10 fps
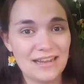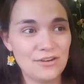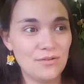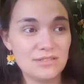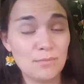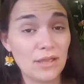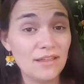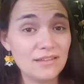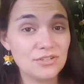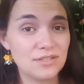I know as a
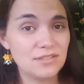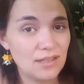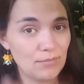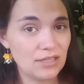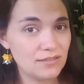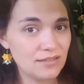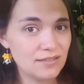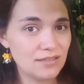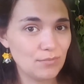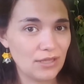biologist that makes
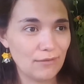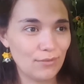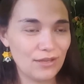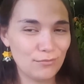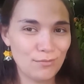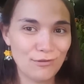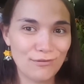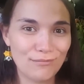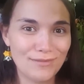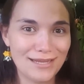sense to me, but it would
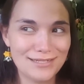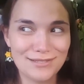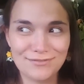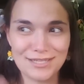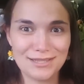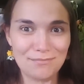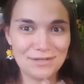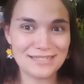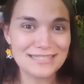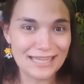be nice if like they
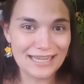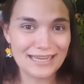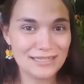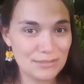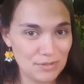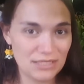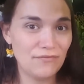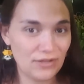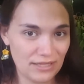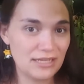put a sign
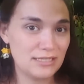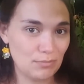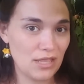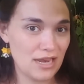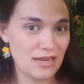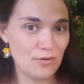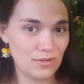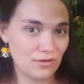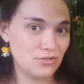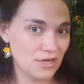specifically explaining
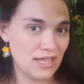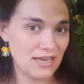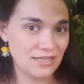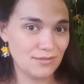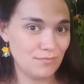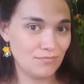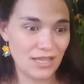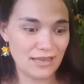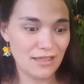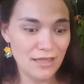what they're trying to
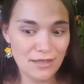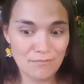like